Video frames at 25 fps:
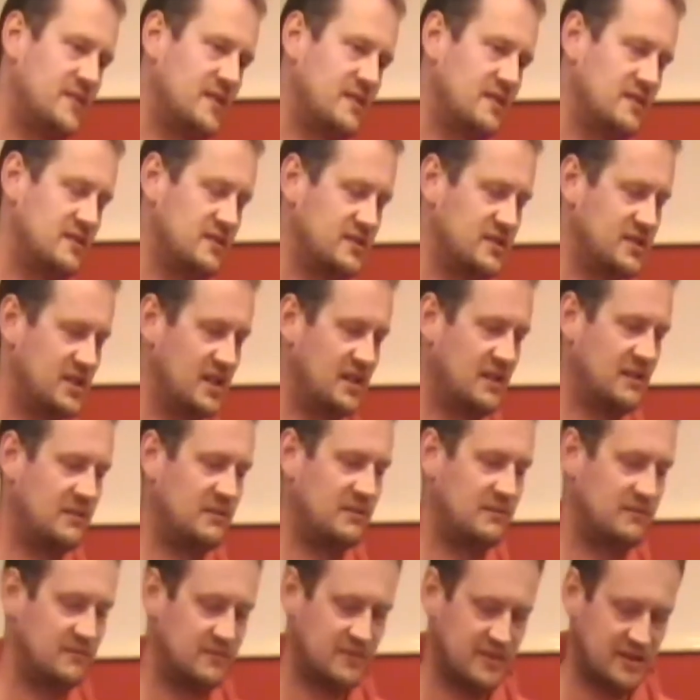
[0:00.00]

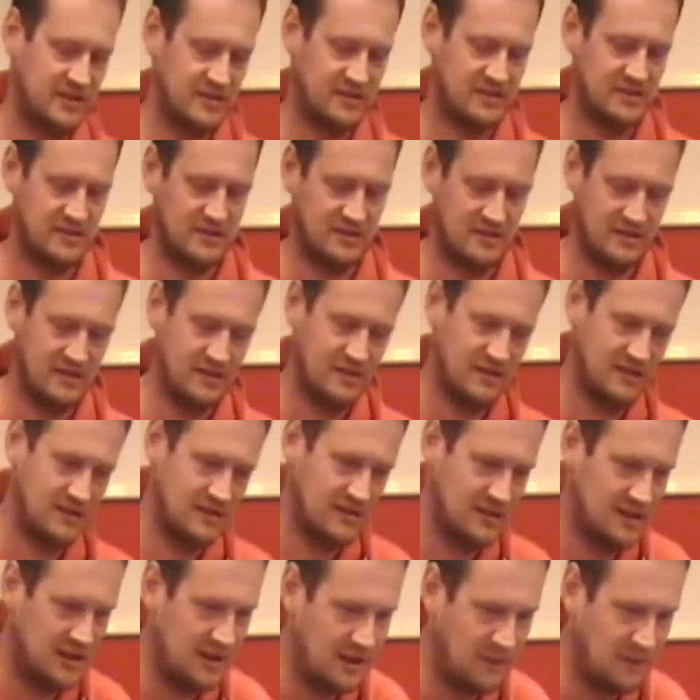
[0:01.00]
So there's an